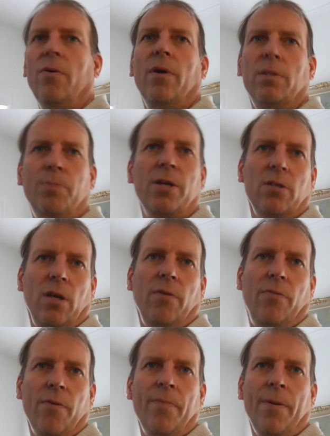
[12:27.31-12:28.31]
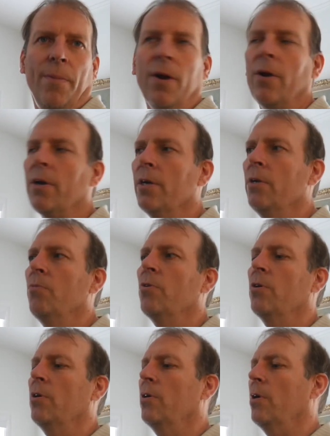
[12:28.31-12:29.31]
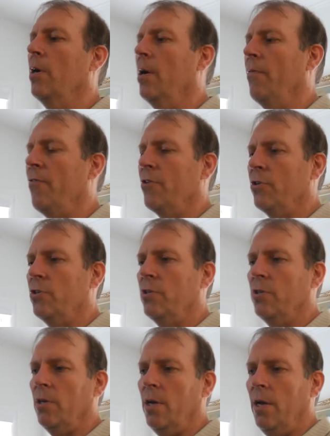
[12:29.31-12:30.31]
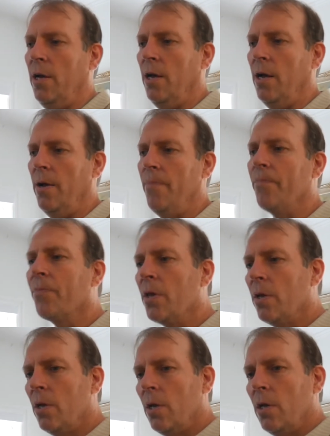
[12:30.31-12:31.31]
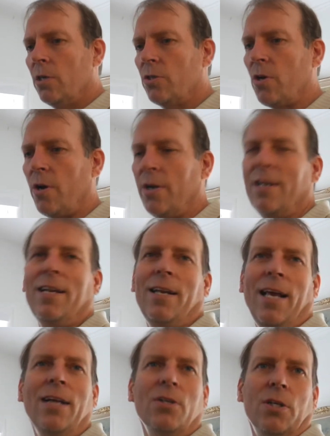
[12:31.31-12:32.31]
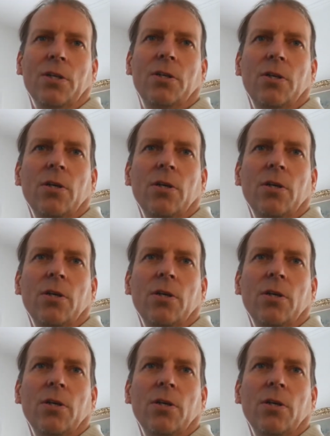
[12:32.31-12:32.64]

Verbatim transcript: especially from the American, were uh, first uh, um, started in England.